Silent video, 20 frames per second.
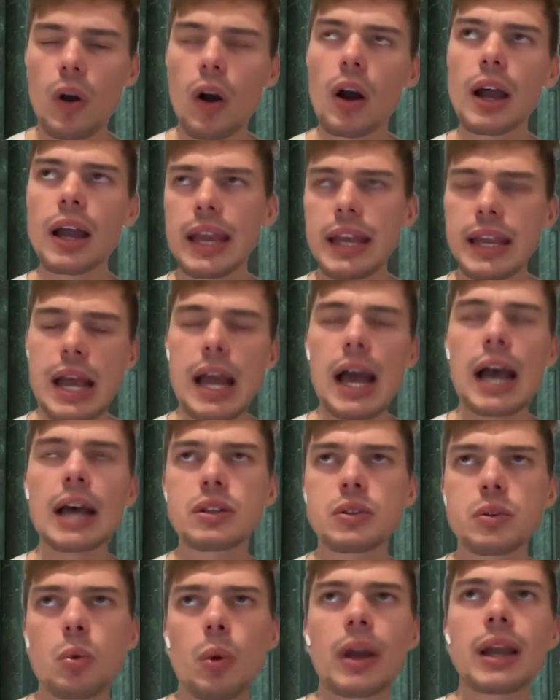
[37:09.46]
It
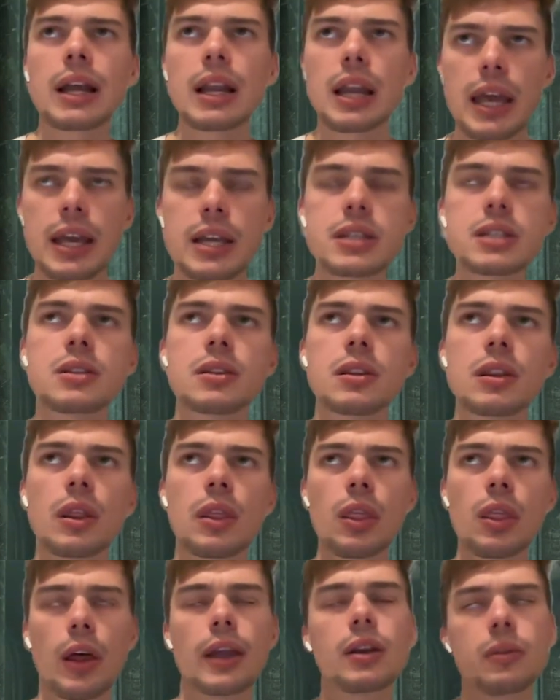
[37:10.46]
hadn't quite clicked,
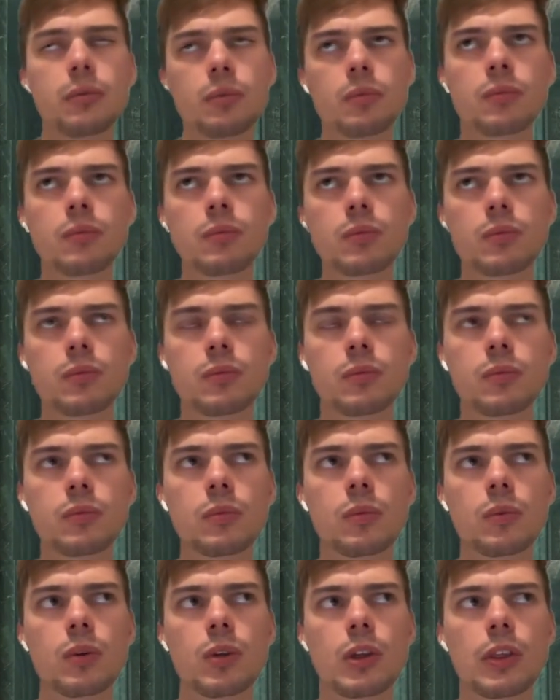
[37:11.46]
like,
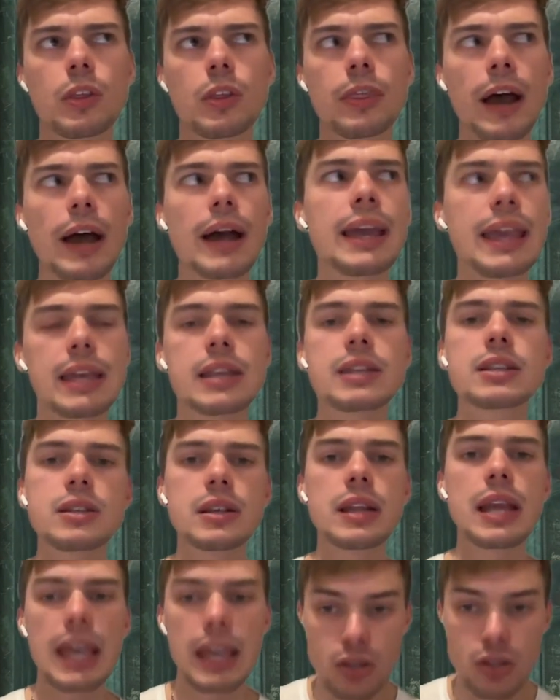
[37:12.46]
that
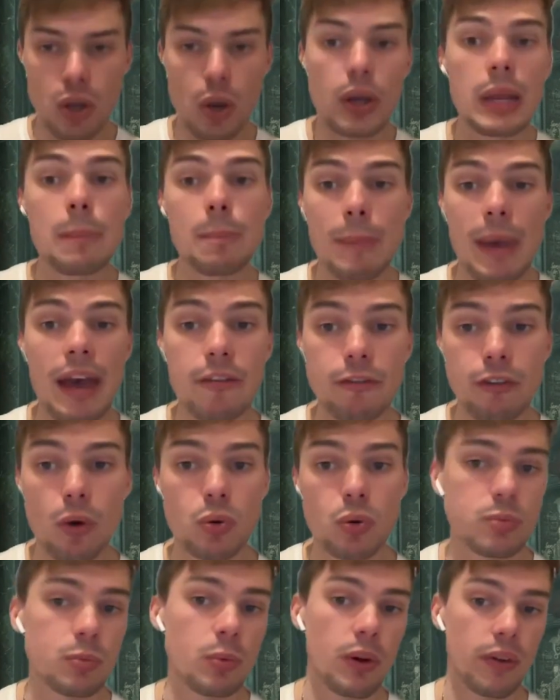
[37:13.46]
he's only met
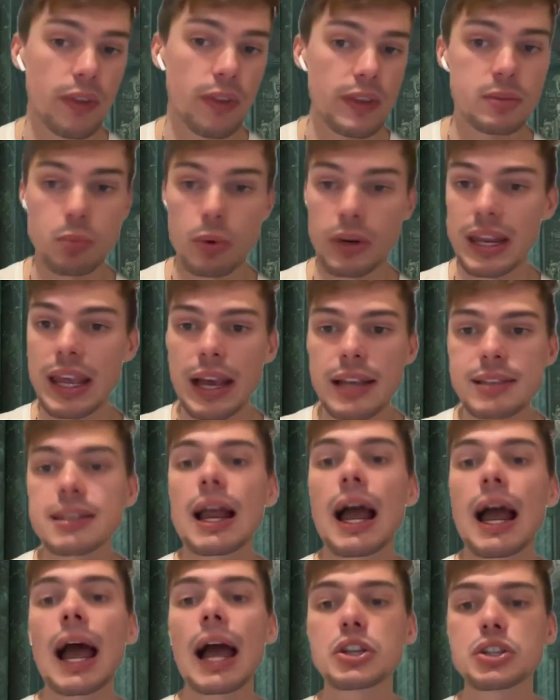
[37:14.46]
Voldemort at this point. He hasn't
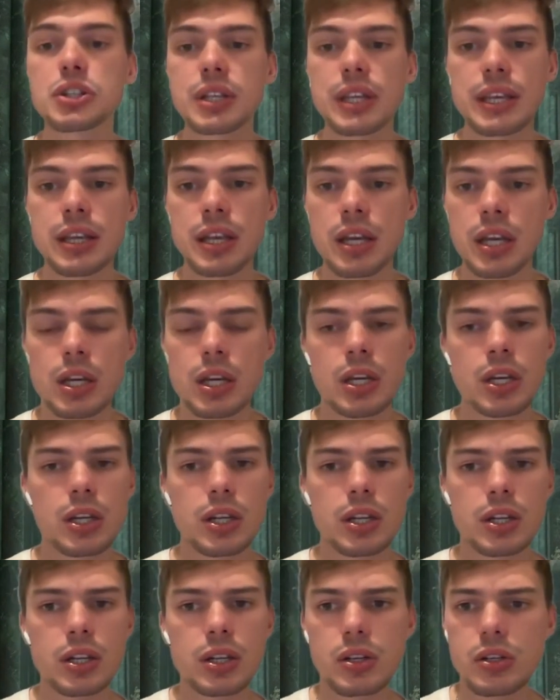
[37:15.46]
actually
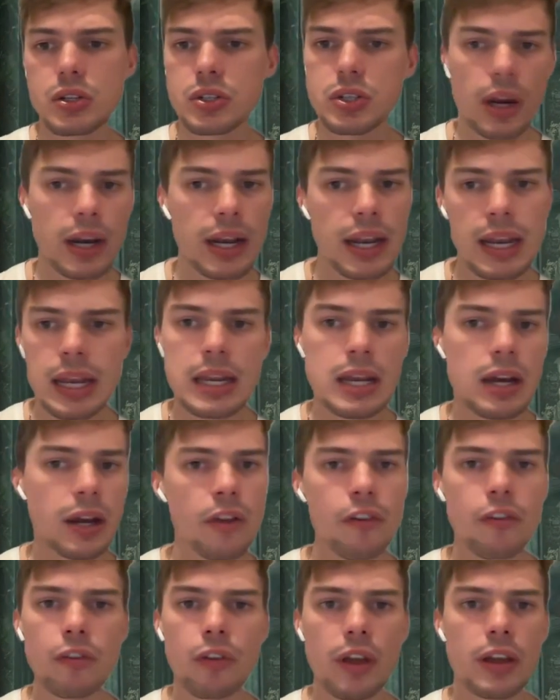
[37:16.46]
done any kind
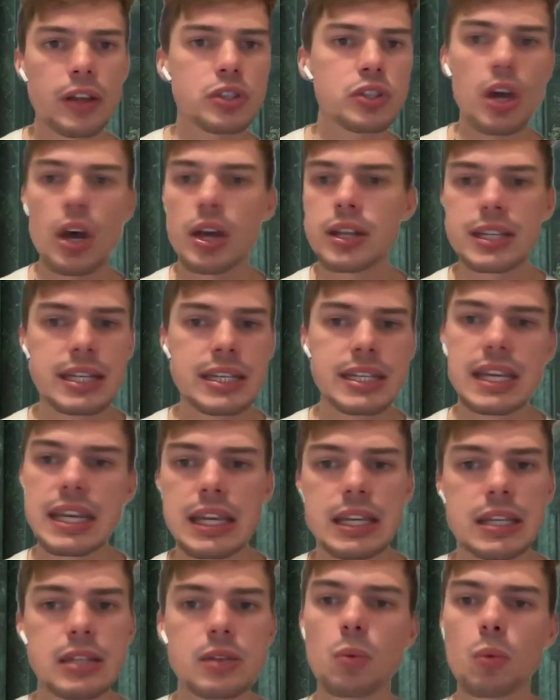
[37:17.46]
of, like, dirty
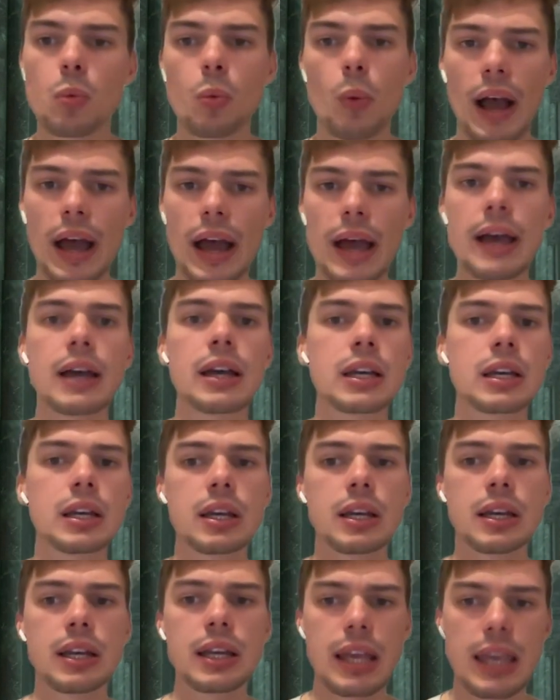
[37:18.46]
deed where
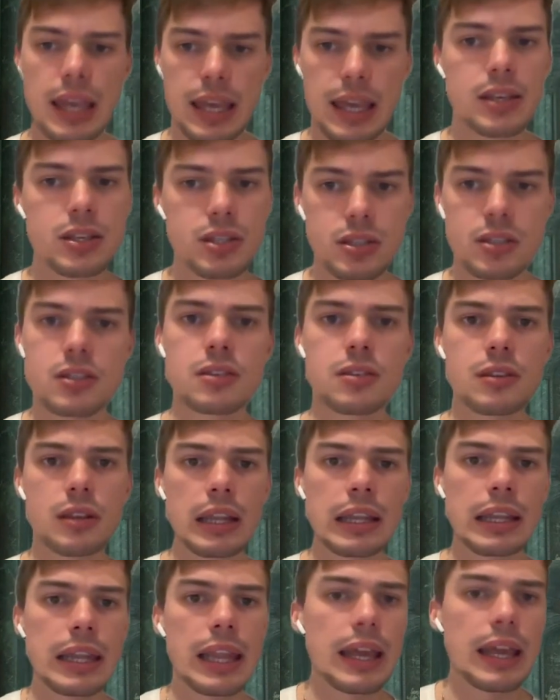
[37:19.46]
he is
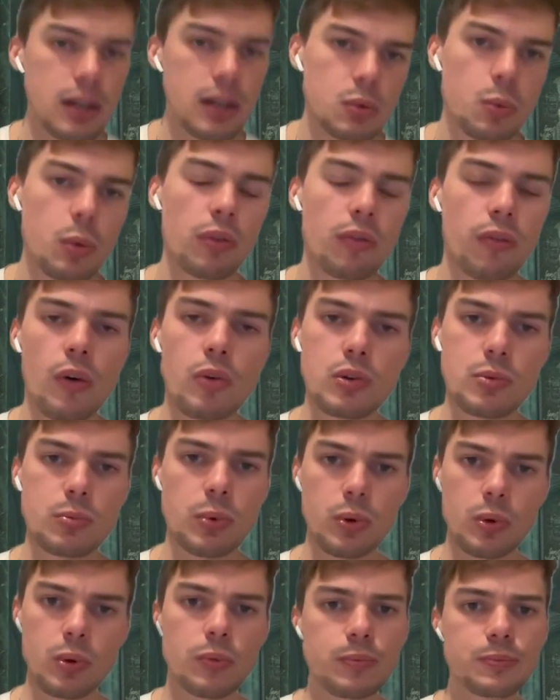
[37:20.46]
linked with Voldemort.